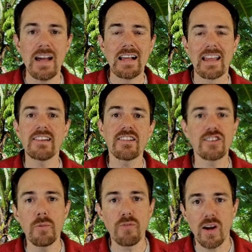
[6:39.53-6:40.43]
Let's
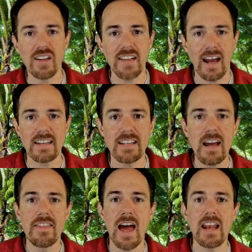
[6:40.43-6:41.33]
assume for a second
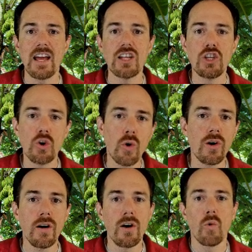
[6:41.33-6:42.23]
that
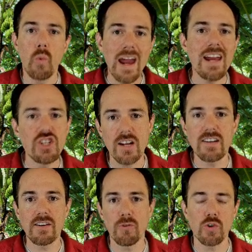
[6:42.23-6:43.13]
your
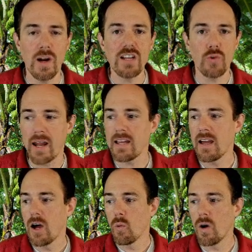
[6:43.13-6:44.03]
wages for 2020
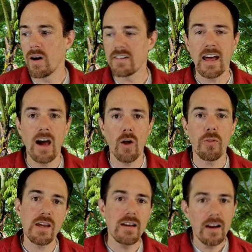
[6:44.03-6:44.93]
was a
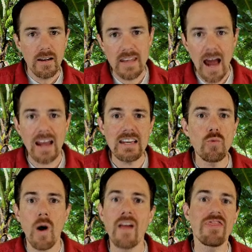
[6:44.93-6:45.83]
healthy
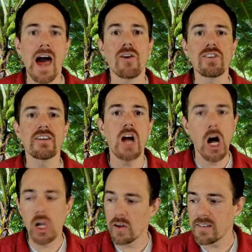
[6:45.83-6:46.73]

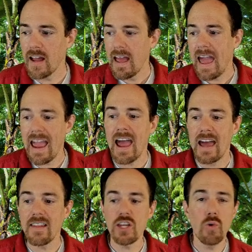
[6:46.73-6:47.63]
$91,000,
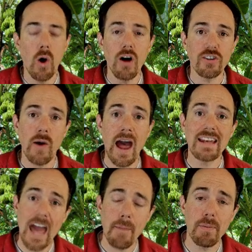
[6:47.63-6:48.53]
and that you also had
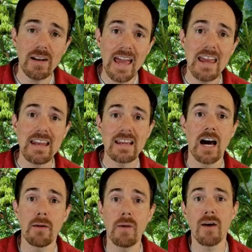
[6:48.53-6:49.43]
capital gain
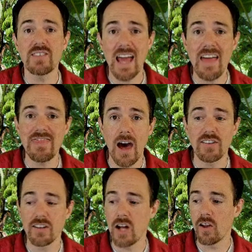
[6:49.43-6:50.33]
income of
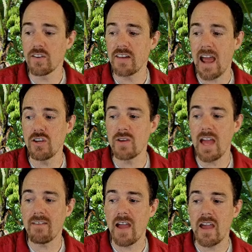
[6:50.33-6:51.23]
$10,000, and you
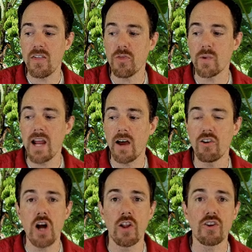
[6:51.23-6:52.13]
gave a
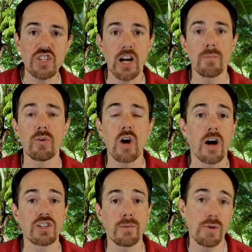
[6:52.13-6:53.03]
$300 charitable
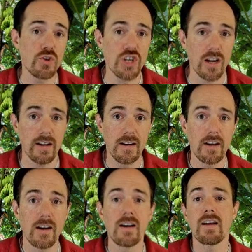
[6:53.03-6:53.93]
contribution.
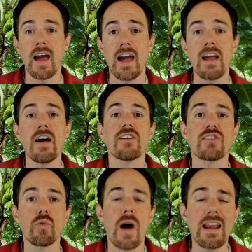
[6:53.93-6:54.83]
Okay, so
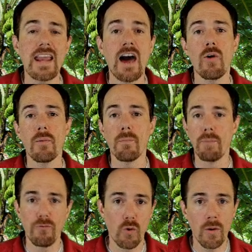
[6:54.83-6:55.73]
right now,
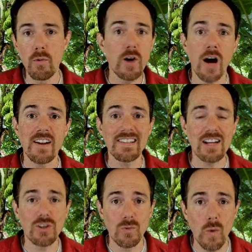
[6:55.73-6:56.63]
before moving on to
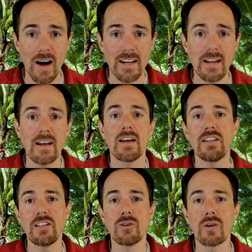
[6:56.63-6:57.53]
Schedule 1,
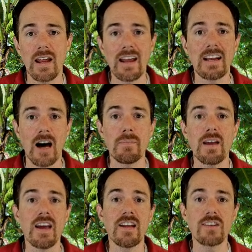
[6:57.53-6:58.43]
your income
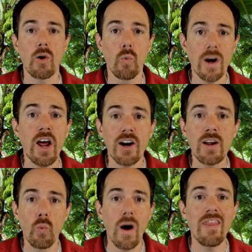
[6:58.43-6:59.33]
is
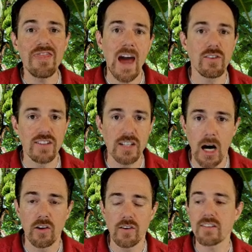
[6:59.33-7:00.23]

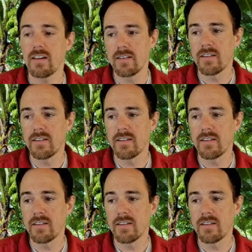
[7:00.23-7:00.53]
$101,000.